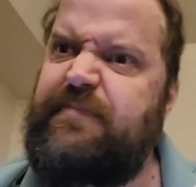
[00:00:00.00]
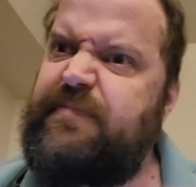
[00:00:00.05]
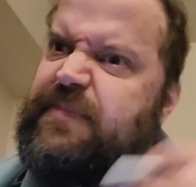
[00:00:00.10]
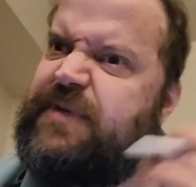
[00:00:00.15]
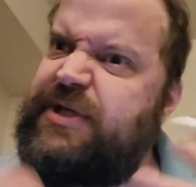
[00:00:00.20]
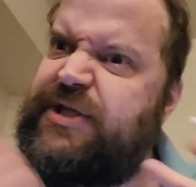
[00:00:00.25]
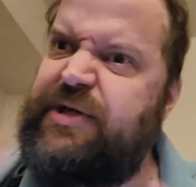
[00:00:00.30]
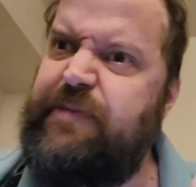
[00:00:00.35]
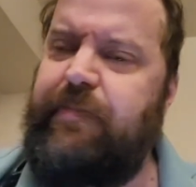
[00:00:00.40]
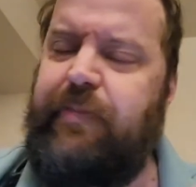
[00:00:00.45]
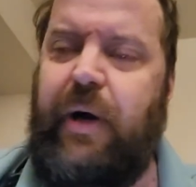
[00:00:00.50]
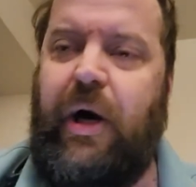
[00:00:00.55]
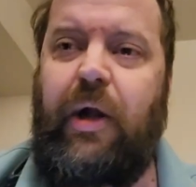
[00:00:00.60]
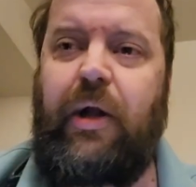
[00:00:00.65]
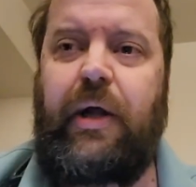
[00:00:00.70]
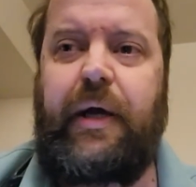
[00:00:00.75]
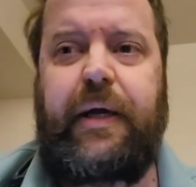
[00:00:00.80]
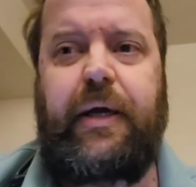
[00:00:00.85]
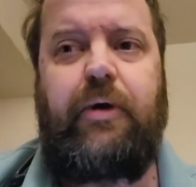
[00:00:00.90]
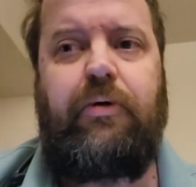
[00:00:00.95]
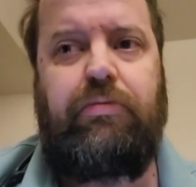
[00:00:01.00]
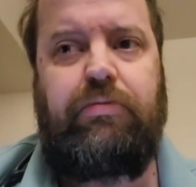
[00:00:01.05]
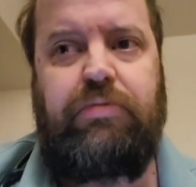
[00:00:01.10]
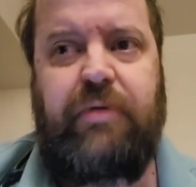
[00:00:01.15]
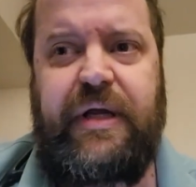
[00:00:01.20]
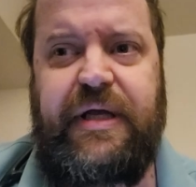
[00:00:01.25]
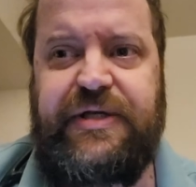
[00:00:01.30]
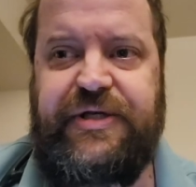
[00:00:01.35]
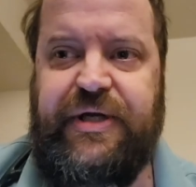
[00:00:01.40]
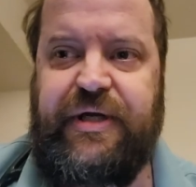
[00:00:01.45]
symbolic
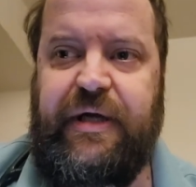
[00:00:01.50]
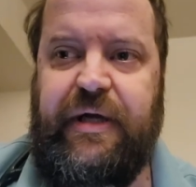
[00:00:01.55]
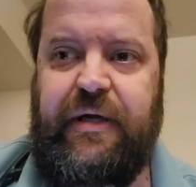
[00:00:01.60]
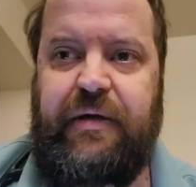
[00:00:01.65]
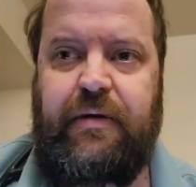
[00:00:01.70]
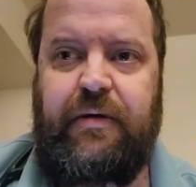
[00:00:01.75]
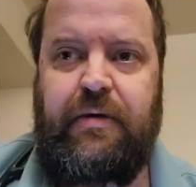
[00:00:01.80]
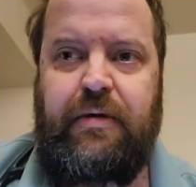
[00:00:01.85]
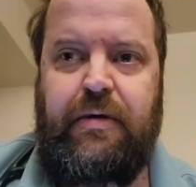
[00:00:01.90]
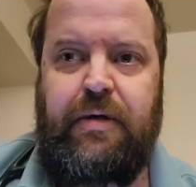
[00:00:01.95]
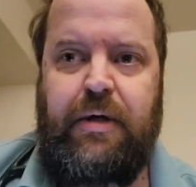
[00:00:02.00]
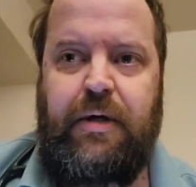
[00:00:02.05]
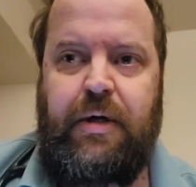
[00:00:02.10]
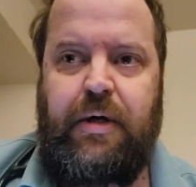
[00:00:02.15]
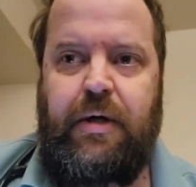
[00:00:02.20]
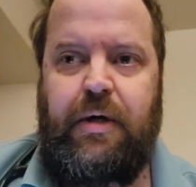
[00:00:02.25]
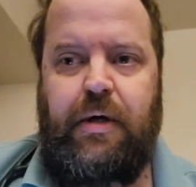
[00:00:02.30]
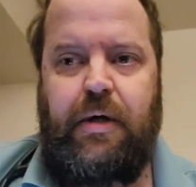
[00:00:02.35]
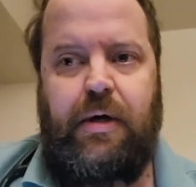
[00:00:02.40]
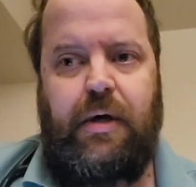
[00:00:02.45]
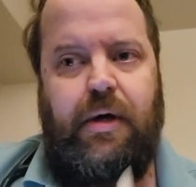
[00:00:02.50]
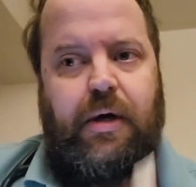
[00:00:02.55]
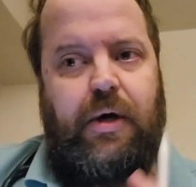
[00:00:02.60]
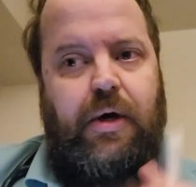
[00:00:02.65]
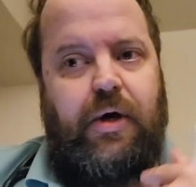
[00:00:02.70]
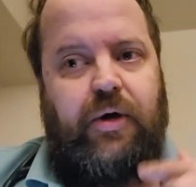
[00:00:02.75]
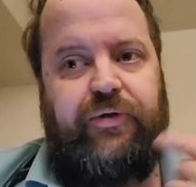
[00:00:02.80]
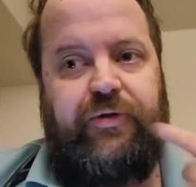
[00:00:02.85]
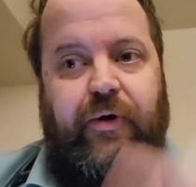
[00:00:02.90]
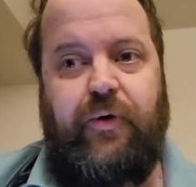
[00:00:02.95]
reasoning.
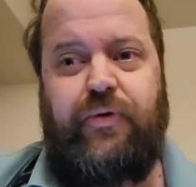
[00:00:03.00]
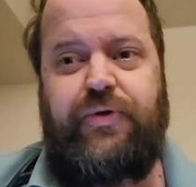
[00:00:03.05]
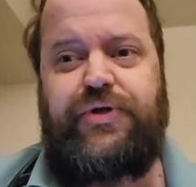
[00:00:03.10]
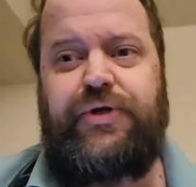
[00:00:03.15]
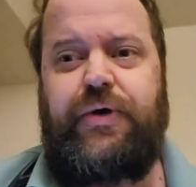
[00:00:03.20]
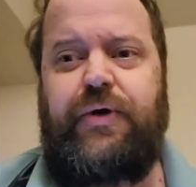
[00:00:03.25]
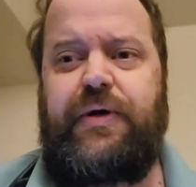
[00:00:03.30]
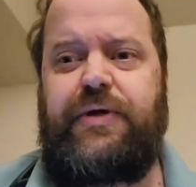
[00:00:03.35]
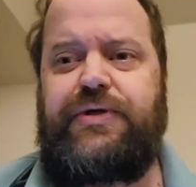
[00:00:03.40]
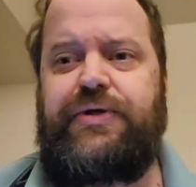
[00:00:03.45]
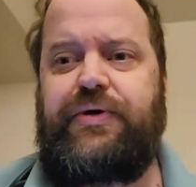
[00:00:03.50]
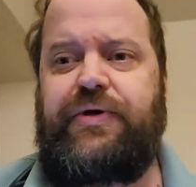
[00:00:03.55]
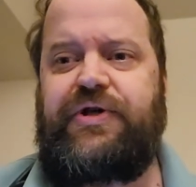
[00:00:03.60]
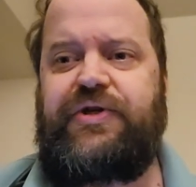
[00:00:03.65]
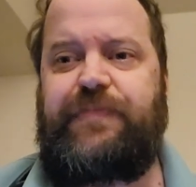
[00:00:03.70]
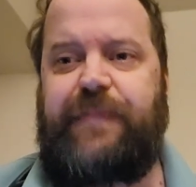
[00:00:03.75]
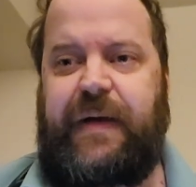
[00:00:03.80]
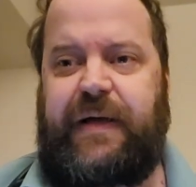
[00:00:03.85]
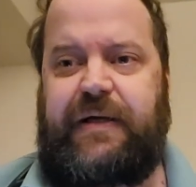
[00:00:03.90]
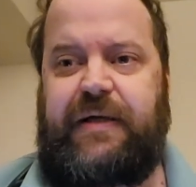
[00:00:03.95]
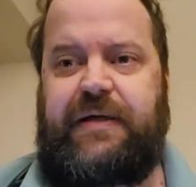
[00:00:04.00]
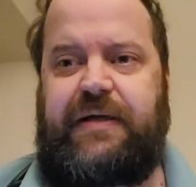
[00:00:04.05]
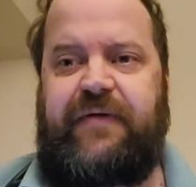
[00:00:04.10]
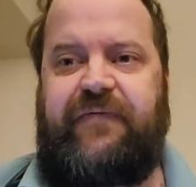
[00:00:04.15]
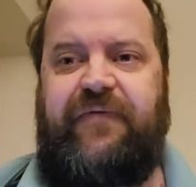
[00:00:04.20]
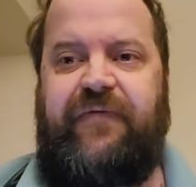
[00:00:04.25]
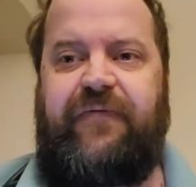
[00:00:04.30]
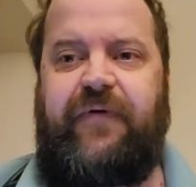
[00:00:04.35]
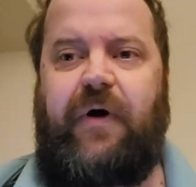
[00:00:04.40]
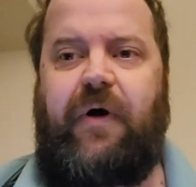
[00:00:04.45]
Those areas are expected to
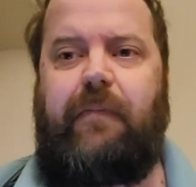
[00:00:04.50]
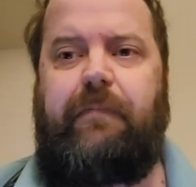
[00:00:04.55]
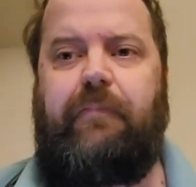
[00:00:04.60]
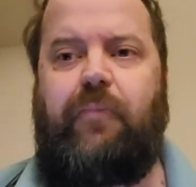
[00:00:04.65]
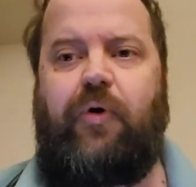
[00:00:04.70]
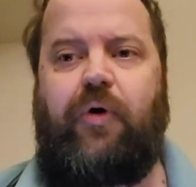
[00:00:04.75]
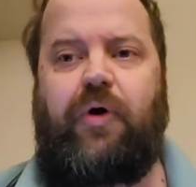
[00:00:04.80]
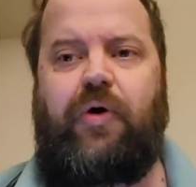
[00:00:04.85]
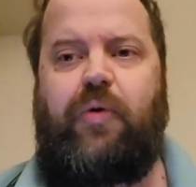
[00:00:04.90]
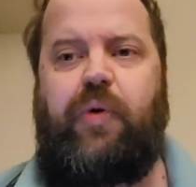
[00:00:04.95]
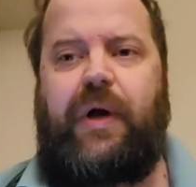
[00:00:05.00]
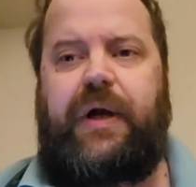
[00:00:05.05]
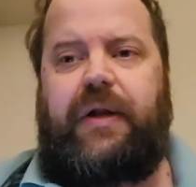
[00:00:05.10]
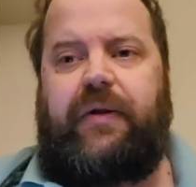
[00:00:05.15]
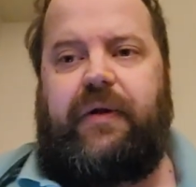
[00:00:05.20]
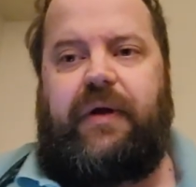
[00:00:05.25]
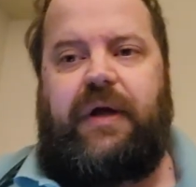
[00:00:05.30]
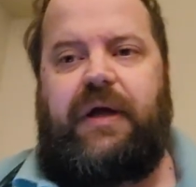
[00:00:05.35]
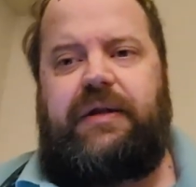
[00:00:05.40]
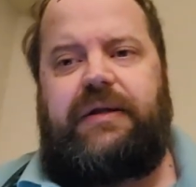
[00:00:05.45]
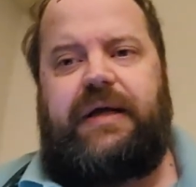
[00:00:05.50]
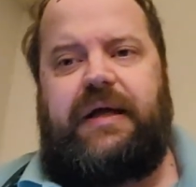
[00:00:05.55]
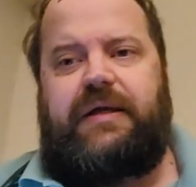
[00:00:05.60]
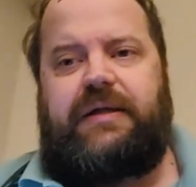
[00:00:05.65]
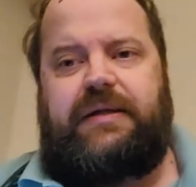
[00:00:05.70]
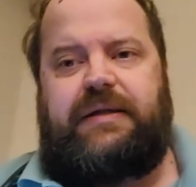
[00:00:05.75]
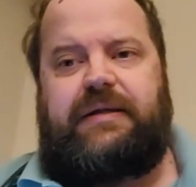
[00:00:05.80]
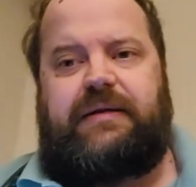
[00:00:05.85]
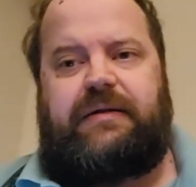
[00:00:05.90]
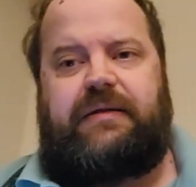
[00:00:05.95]
develop more quickly, and they
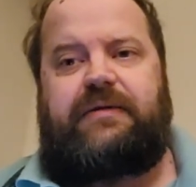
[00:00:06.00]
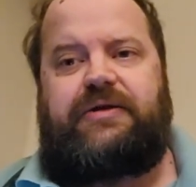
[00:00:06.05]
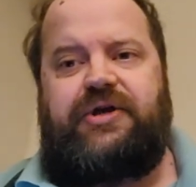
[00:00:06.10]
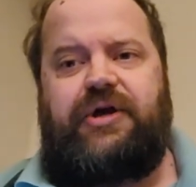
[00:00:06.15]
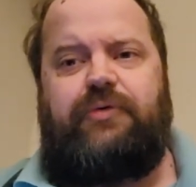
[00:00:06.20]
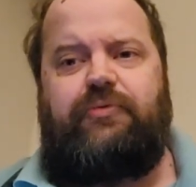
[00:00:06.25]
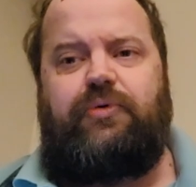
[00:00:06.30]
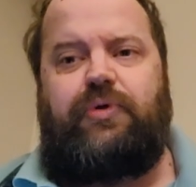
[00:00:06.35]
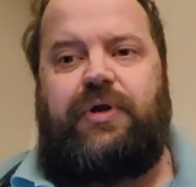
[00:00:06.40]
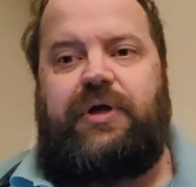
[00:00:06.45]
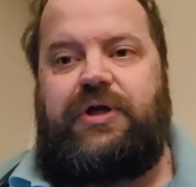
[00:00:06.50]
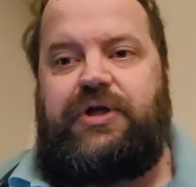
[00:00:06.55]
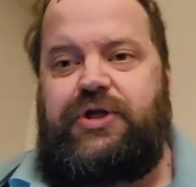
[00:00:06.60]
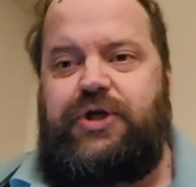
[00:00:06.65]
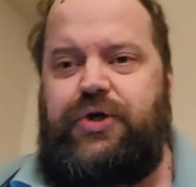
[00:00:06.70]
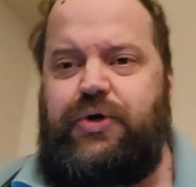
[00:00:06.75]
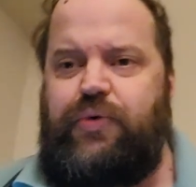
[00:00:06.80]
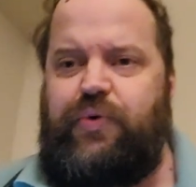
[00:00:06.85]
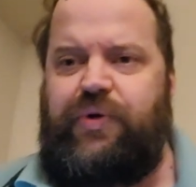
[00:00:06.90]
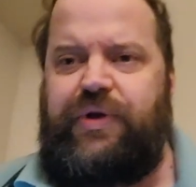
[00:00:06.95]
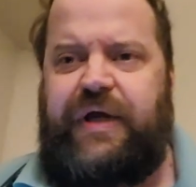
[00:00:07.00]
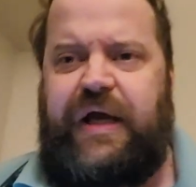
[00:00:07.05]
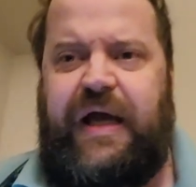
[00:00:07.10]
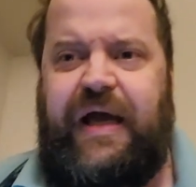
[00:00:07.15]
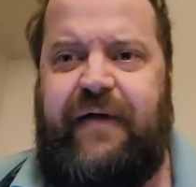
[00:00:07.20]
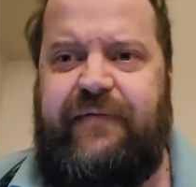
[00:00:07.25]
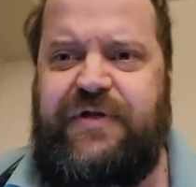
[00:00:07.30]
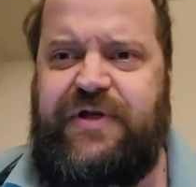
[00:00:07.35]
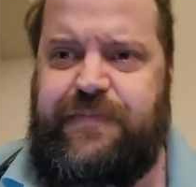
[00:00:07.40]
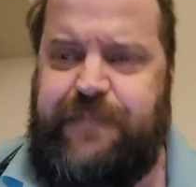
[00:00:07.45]
generally do, and they
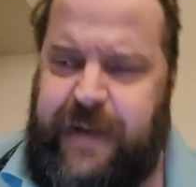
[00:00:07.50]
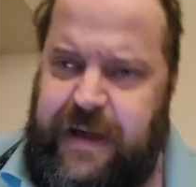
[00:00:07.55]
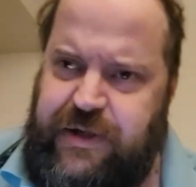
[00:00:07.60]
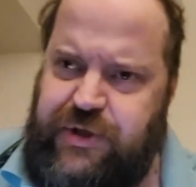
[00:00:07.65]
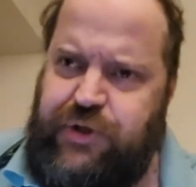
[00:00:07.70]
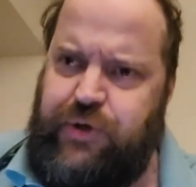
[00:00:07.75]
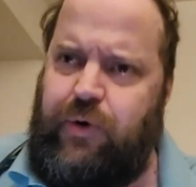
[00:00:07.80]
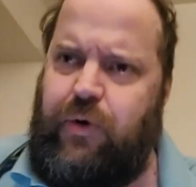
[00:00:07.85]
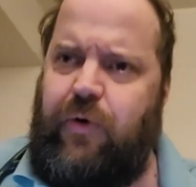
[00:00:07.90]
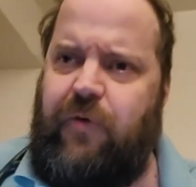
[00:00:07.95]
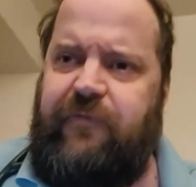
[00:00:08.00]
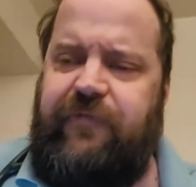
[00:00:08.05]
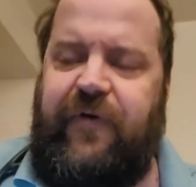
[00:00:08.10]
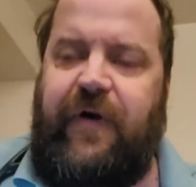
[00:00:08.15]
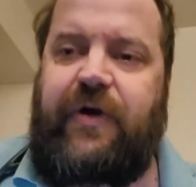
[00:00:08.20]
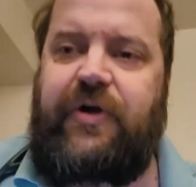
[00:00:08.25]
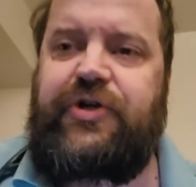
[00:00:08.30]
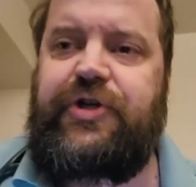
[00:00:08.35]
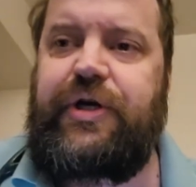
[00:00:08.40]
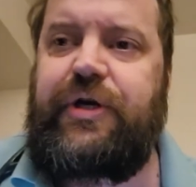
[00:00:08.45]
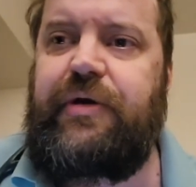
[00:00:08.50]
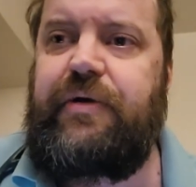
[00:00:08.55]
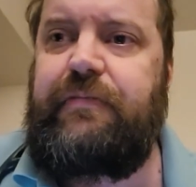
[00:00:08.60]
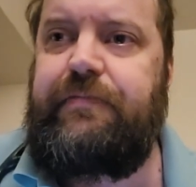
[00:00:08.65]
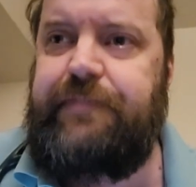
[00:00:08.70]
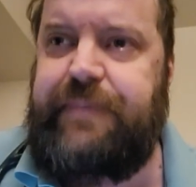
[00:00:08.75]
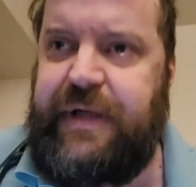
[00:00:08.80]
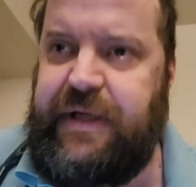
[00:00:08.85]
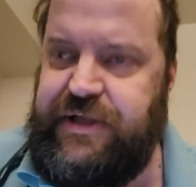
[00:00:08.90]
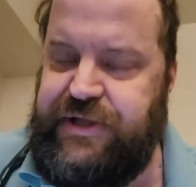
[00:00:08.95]
have spatial function,
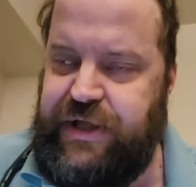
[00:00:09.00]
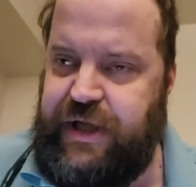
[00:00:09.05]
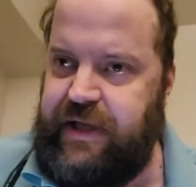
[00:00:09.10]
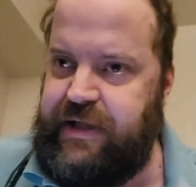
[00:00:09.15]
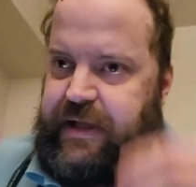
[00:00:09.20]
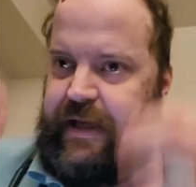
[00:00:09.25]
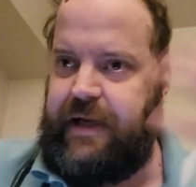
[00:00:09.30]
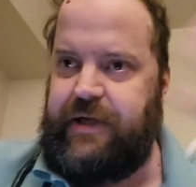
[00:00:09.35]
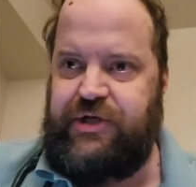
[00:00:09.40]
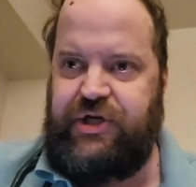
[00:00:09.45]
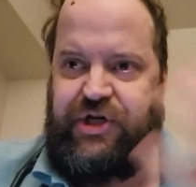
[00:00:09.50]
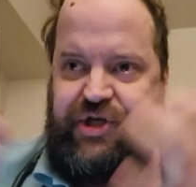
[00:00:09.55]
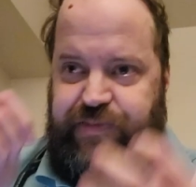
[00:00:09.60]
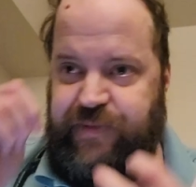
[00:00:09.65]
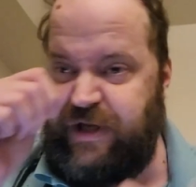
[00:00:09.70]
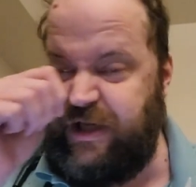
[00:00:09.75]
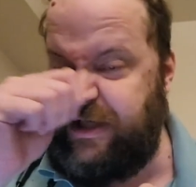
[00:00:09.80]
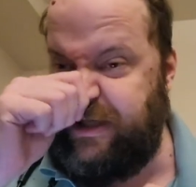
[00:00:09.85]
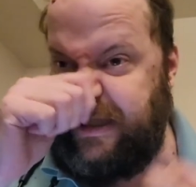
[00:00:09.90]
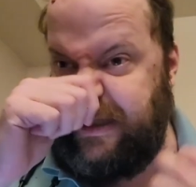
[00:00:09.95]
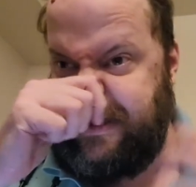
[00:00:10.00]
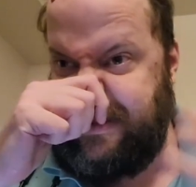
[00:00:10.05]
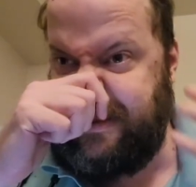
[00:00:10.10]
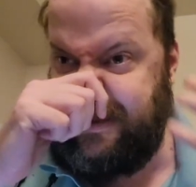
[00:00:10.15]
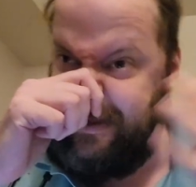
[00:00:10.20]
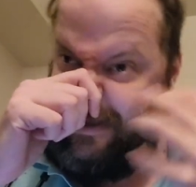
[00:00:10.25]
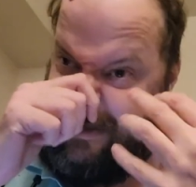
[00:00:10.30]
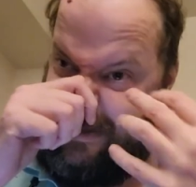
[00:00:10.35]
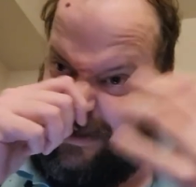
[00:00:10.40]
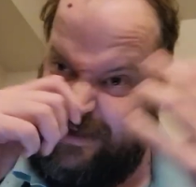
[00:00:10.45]
things like that, judgment at
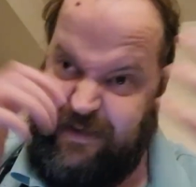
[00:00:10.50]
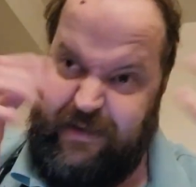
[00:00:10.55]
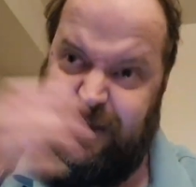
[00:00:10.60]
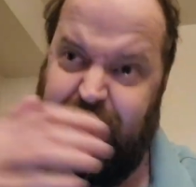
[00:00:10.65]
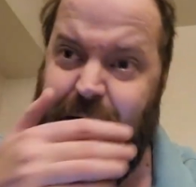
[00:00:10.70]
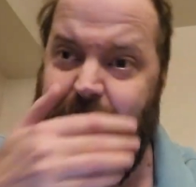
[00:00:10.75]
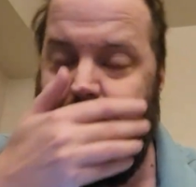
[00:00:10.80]
distance and